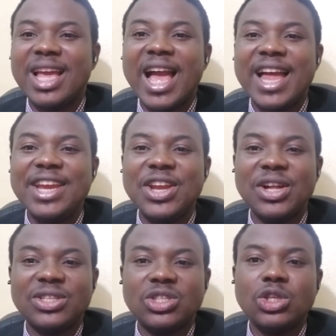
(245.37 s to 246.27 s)
And
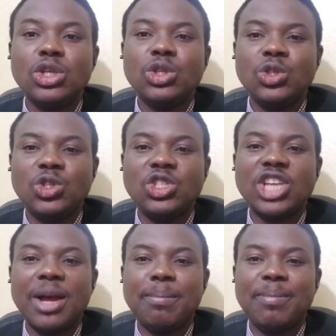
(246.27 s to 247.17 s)
not
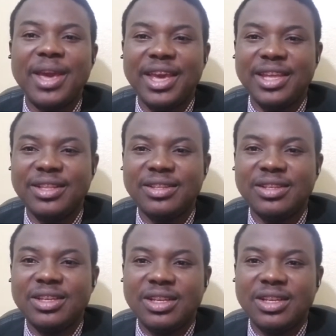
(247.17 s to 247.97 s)
champagne.